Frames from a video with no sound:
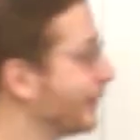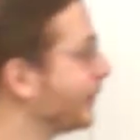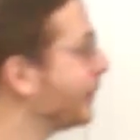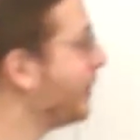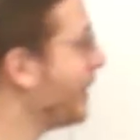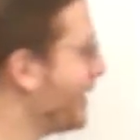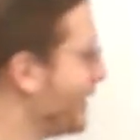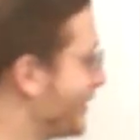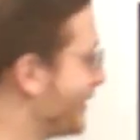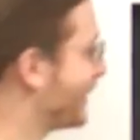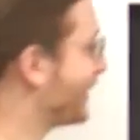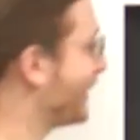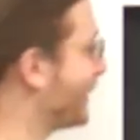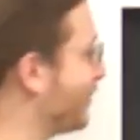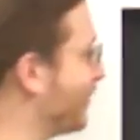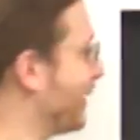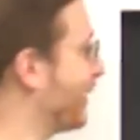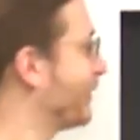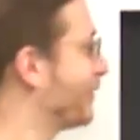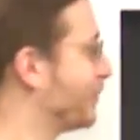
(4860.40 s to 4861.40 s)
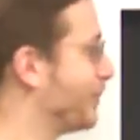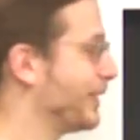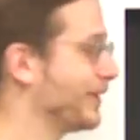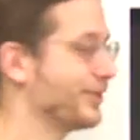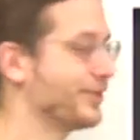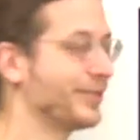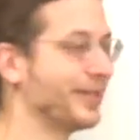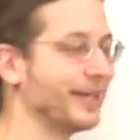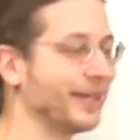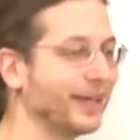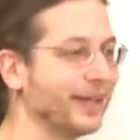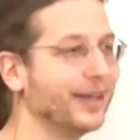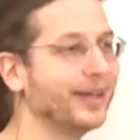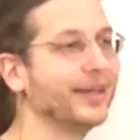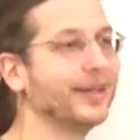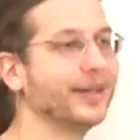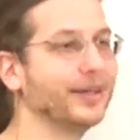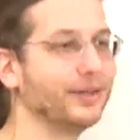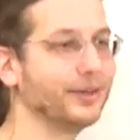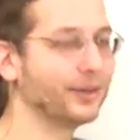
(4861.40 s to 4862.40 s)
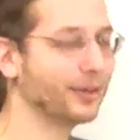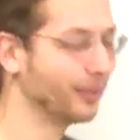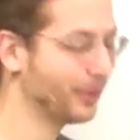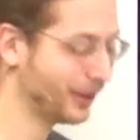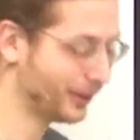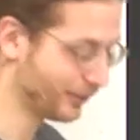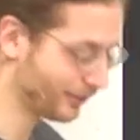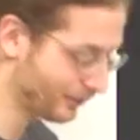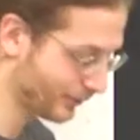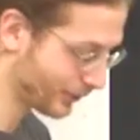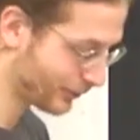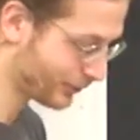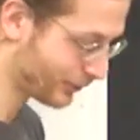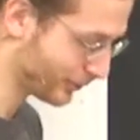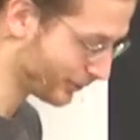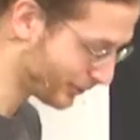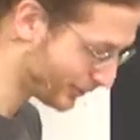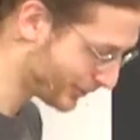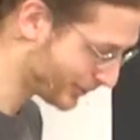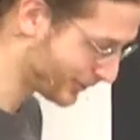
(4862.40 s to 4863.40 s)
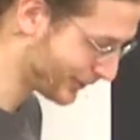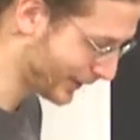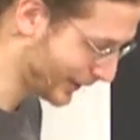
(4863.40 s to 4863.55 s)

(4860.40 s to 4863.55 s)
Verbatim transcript: they're basically a balanced BST, and you can make them functional. We use